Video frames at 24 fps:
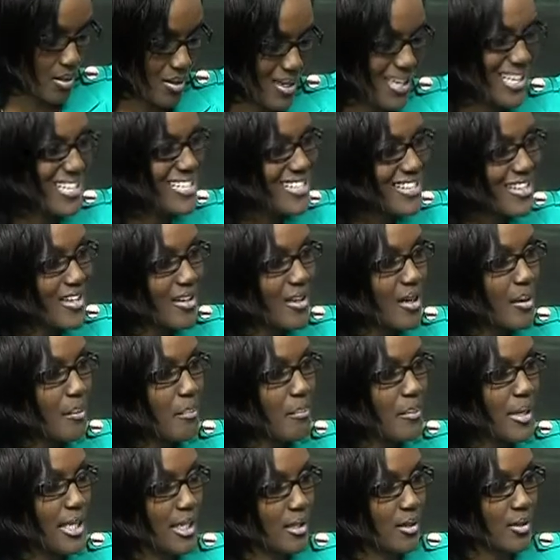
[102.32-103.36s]
Is there a
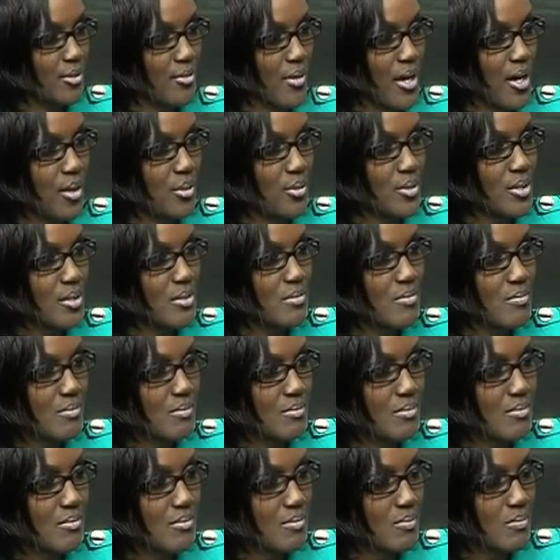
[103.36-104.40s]
middle ground?
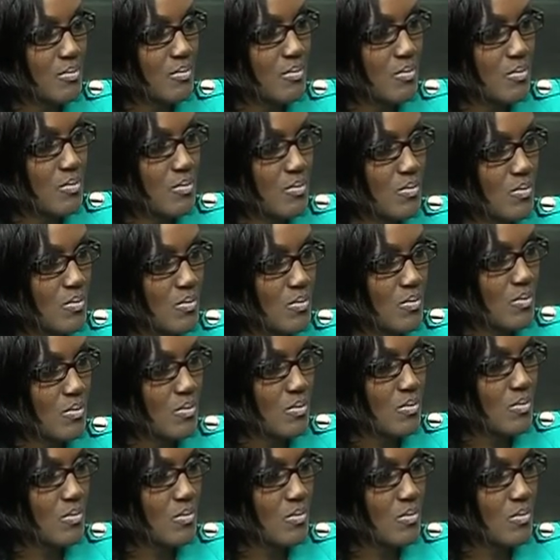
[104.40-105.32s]
Yes, there is.